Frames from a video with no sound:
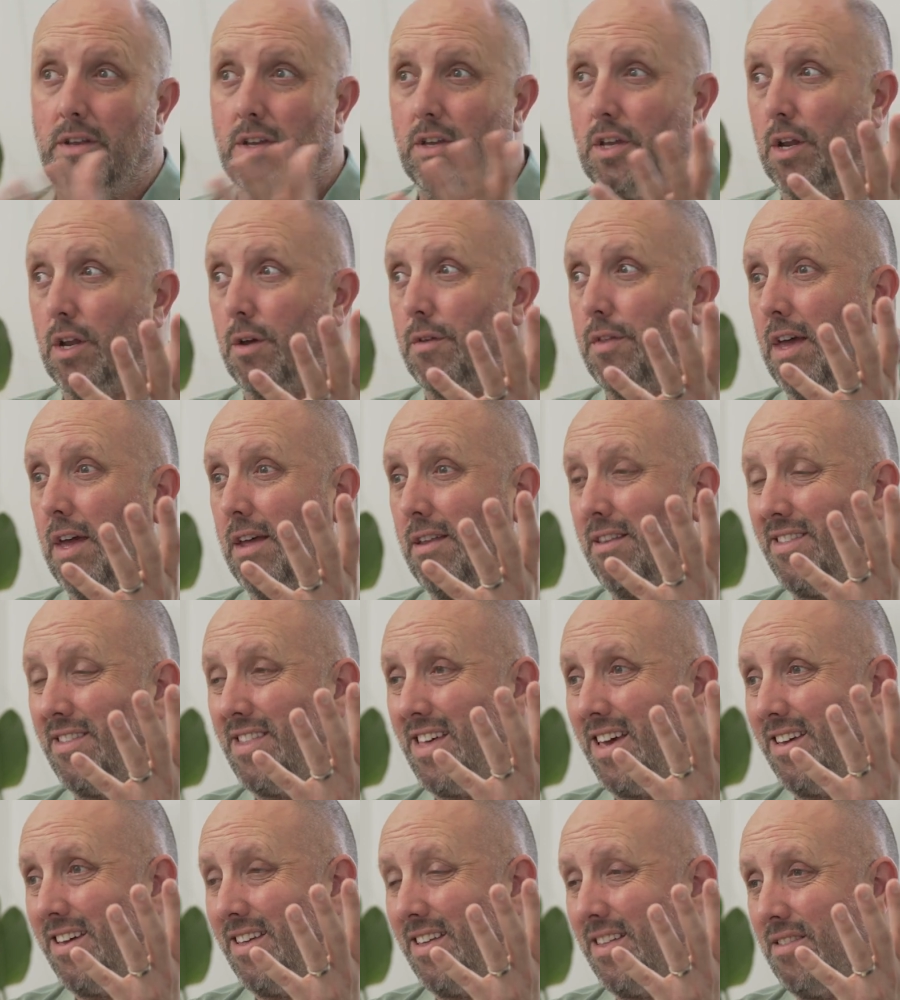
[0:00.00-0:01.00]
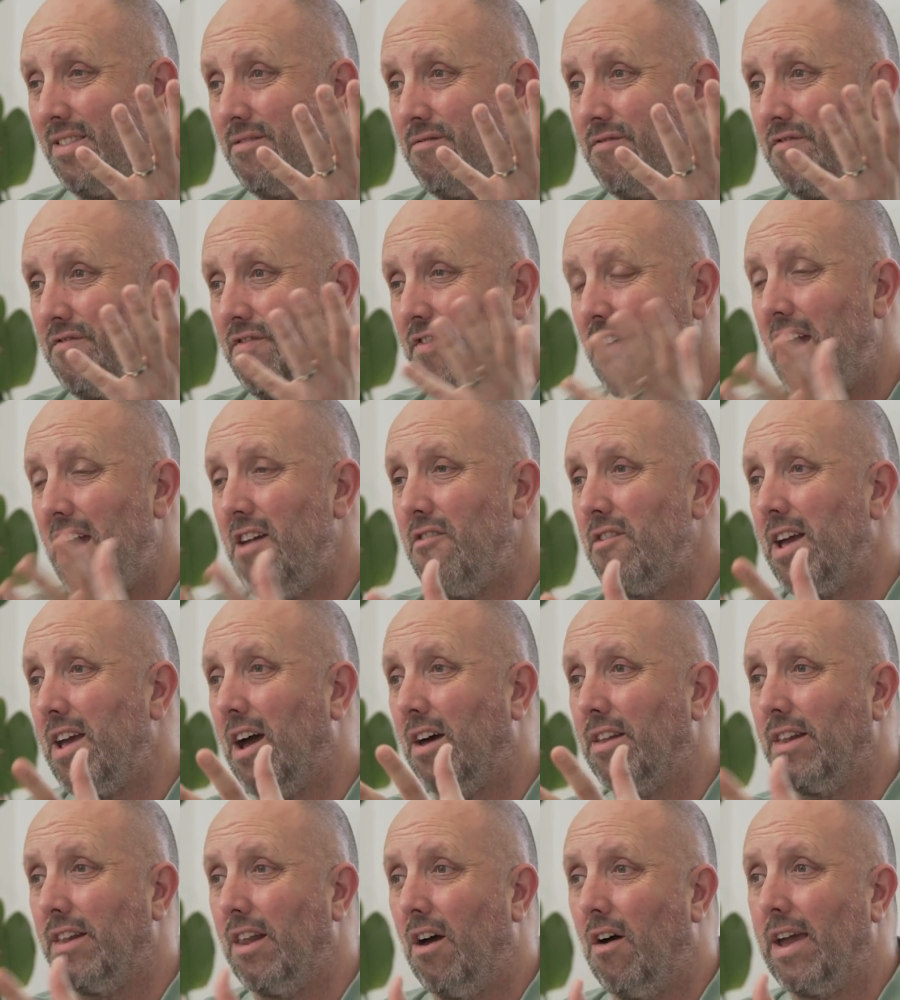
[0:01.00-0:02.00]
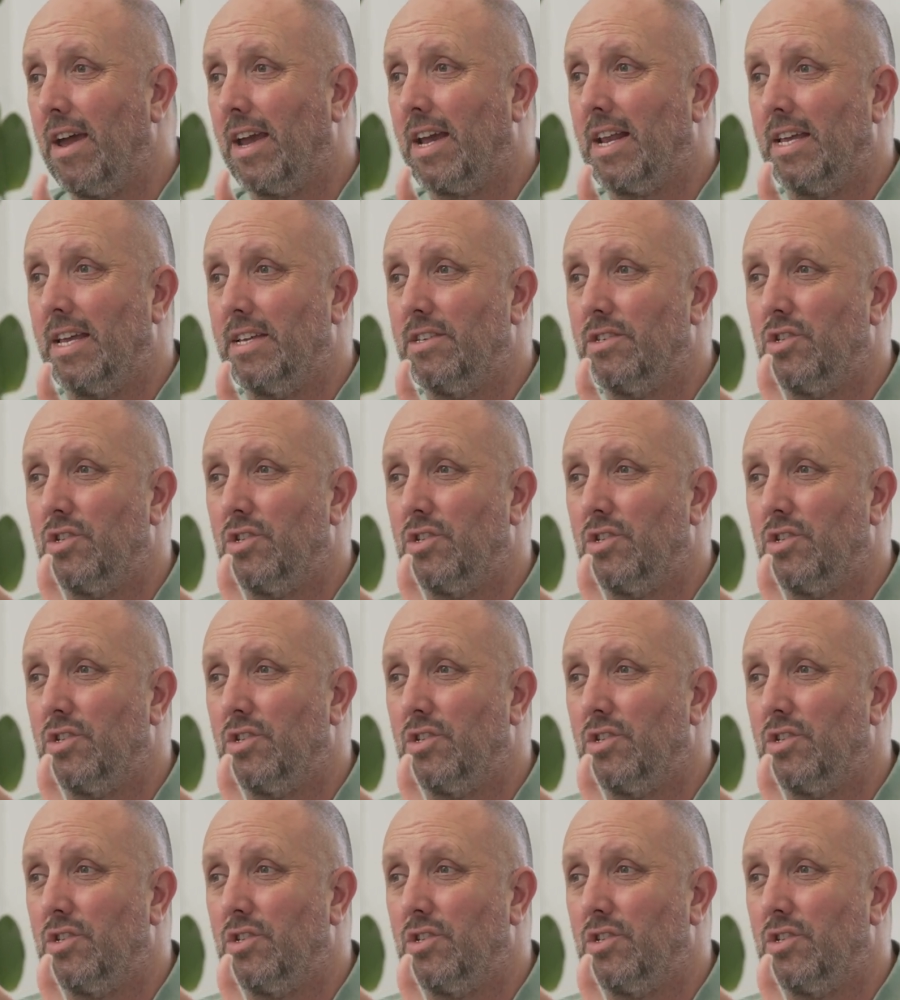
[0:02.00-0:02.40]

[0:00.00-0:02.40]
They're very unlikely